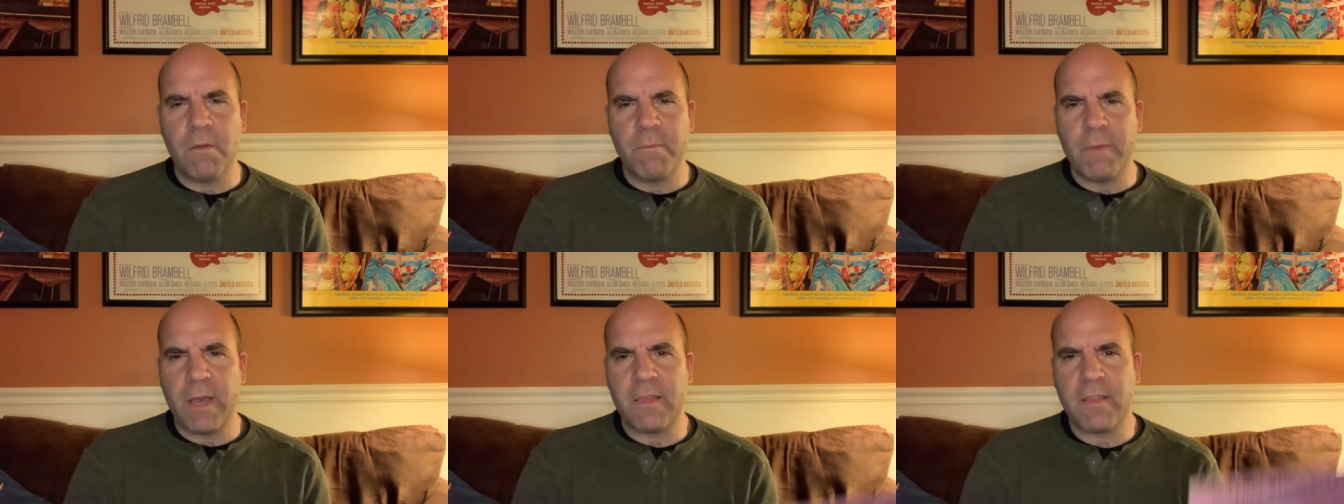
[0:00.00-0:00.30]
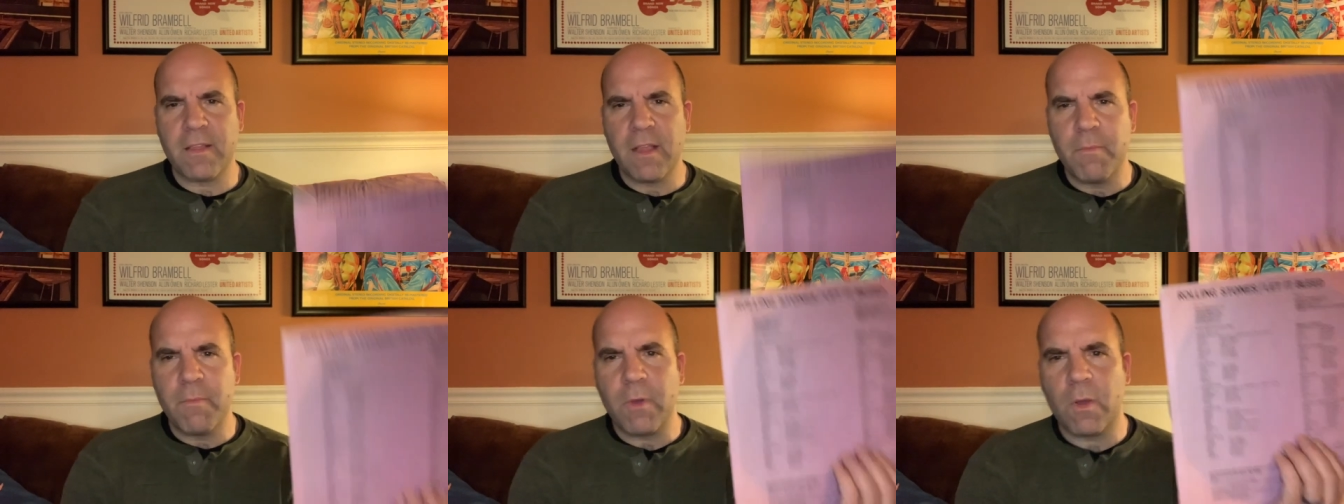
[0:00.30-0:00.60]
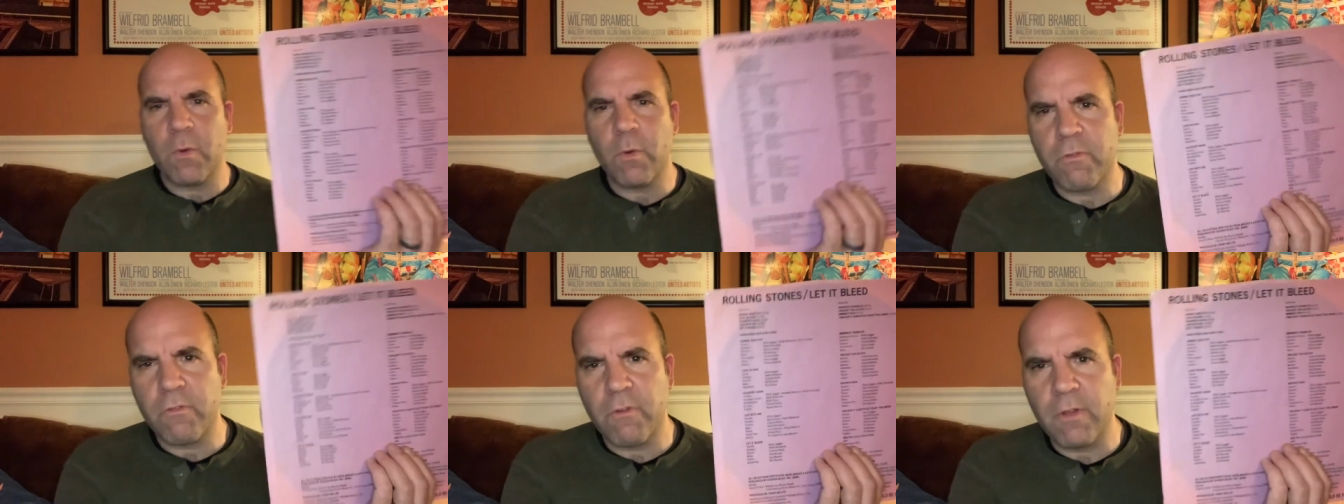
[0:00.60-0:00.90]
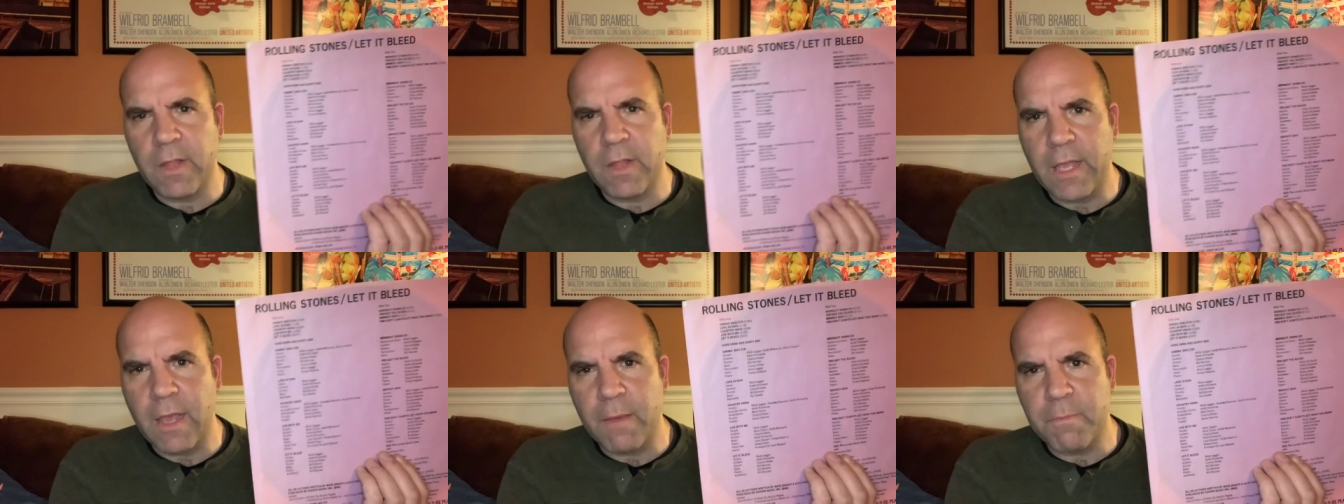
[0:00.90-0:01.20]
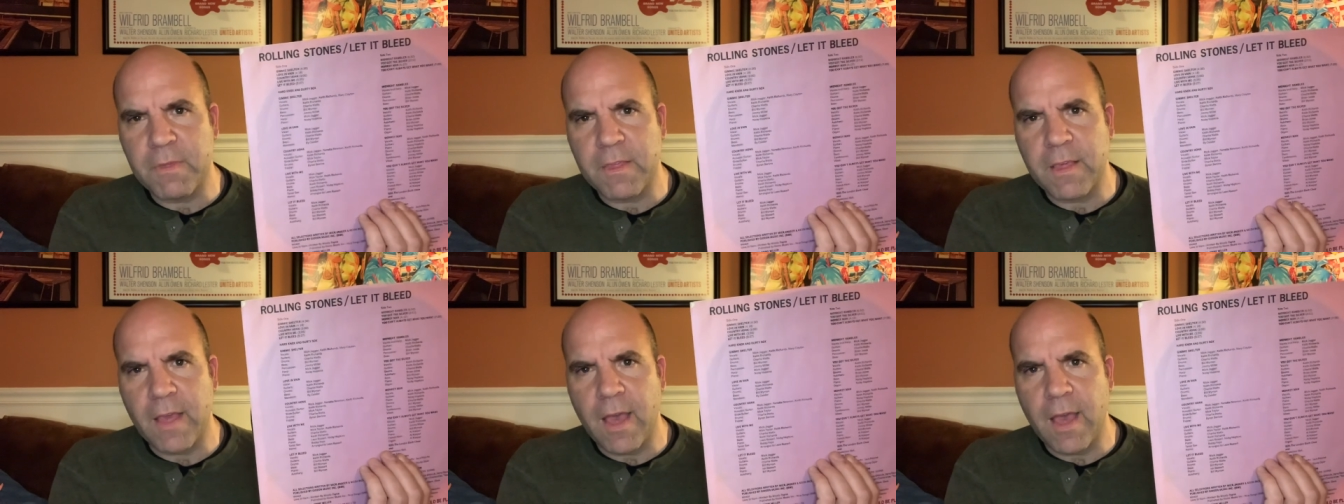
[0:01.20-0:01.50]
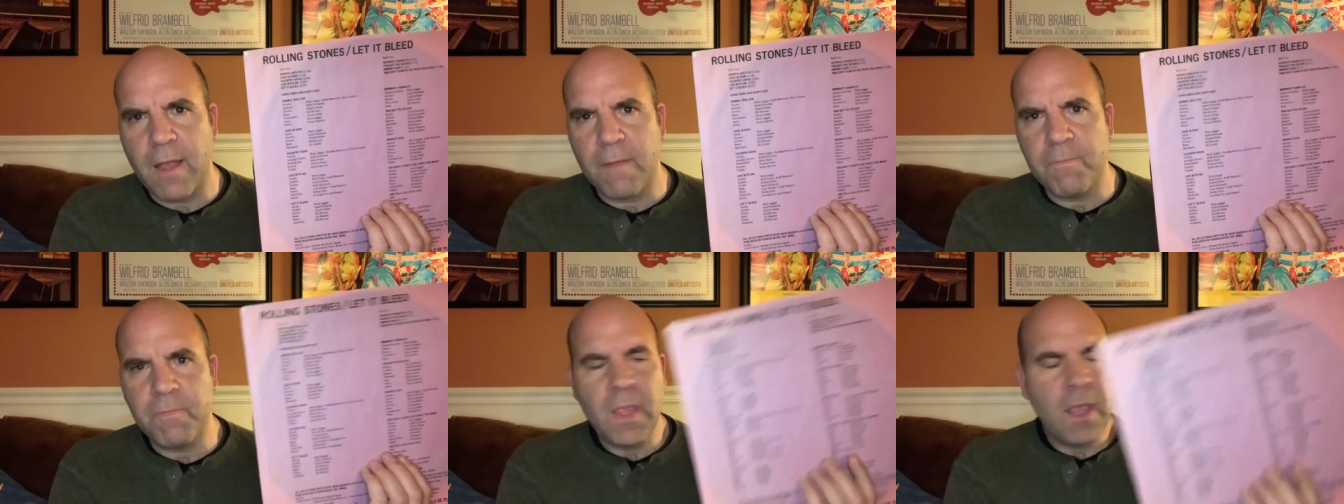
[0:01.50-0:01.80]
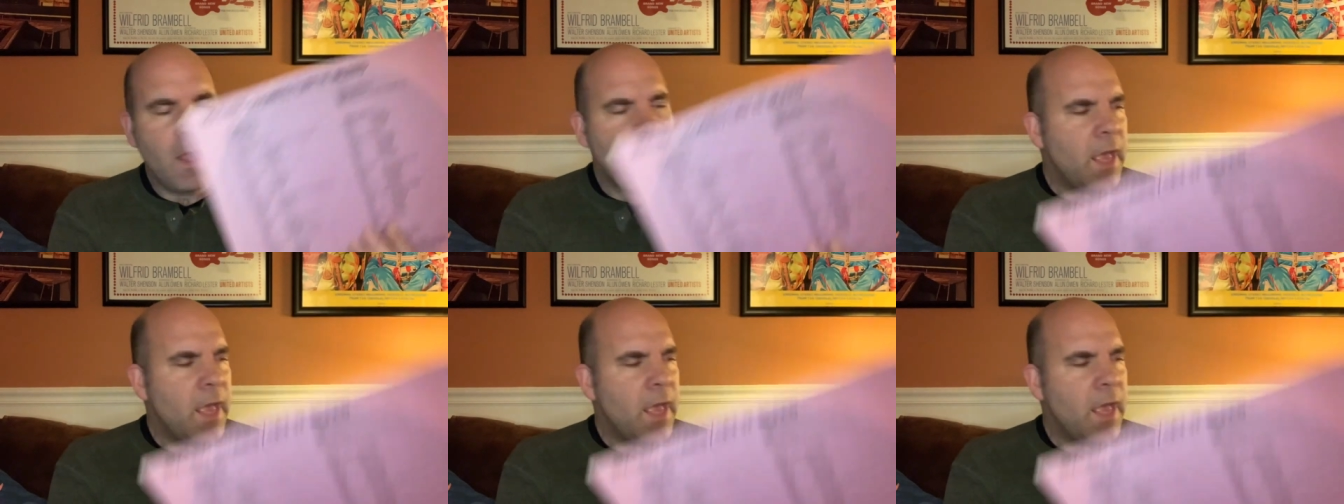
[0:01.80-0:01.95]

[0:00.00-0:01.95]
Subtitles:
My stomach was really upset.